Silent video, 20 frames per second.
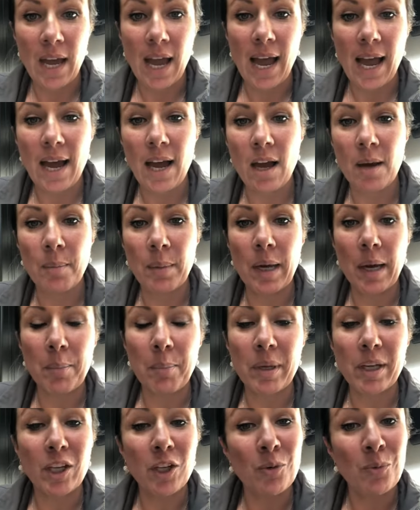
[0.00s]

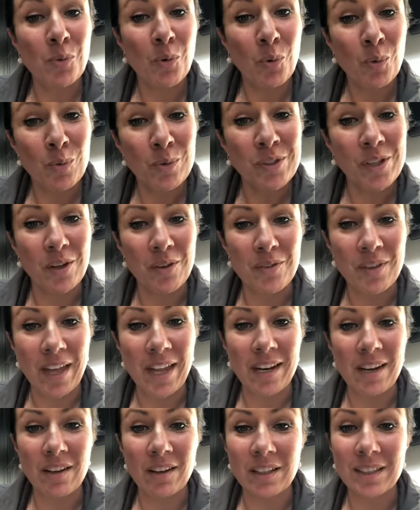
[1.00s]
But you also
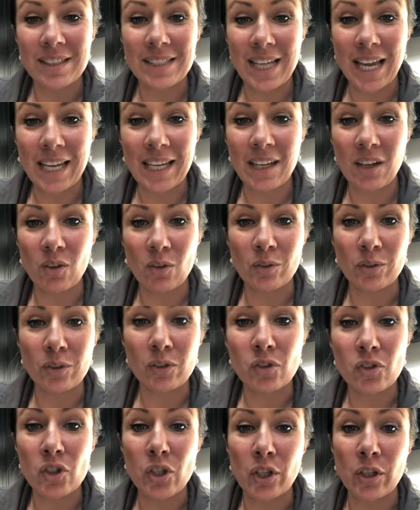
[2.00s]
then can take it on
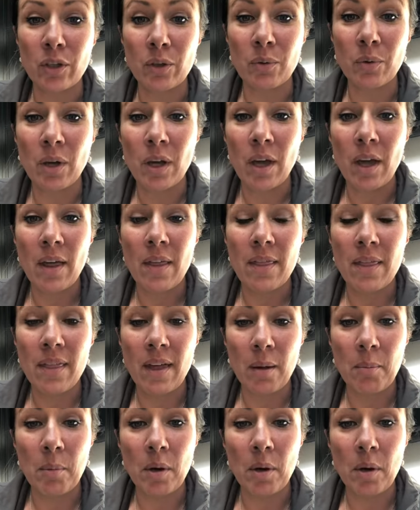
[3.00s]
to them